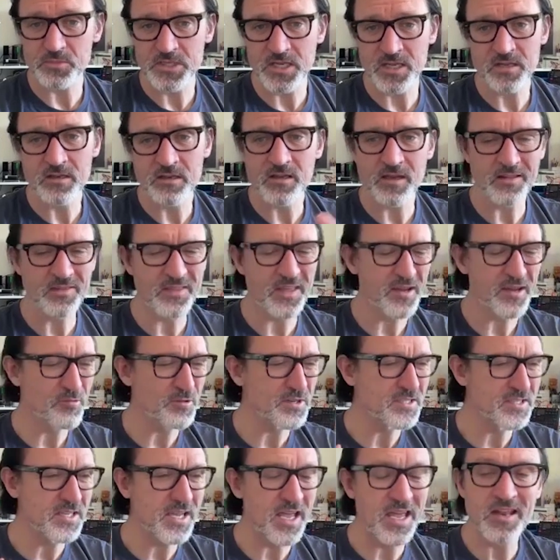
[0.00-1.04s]
10, and they were
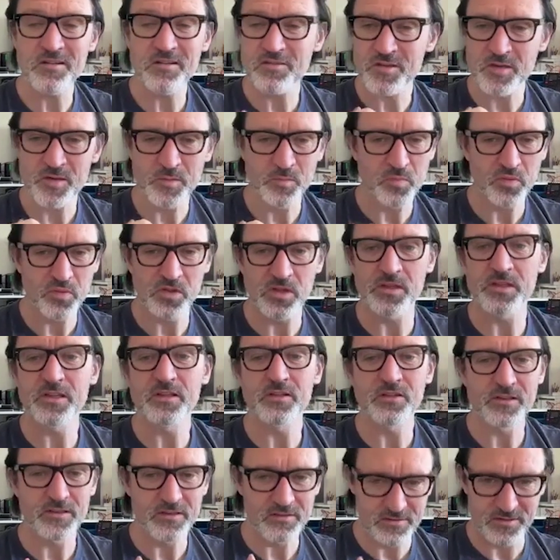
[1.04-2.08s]
10
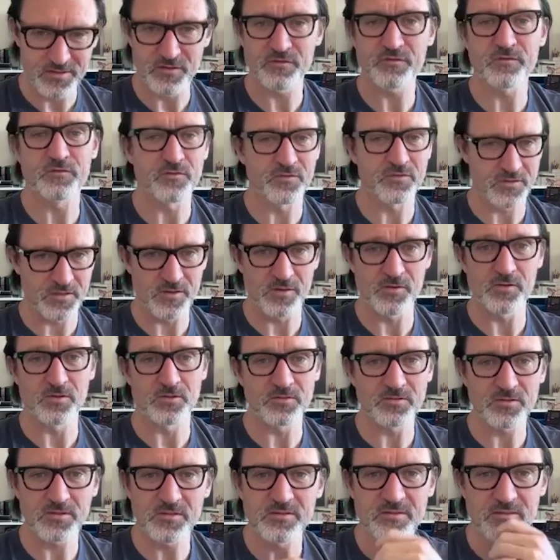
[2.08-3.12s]
completely different
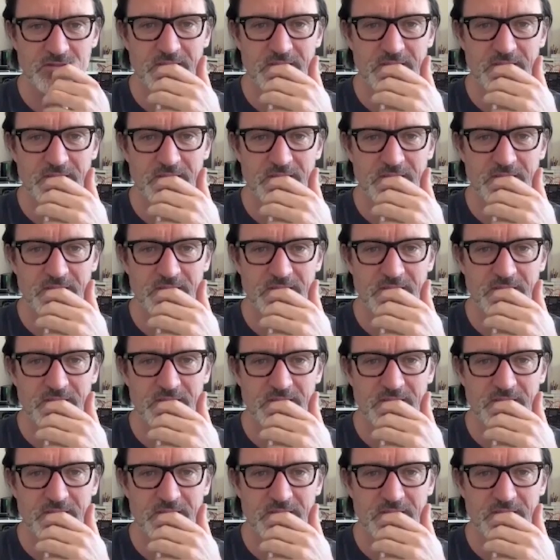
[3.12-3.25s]
songs.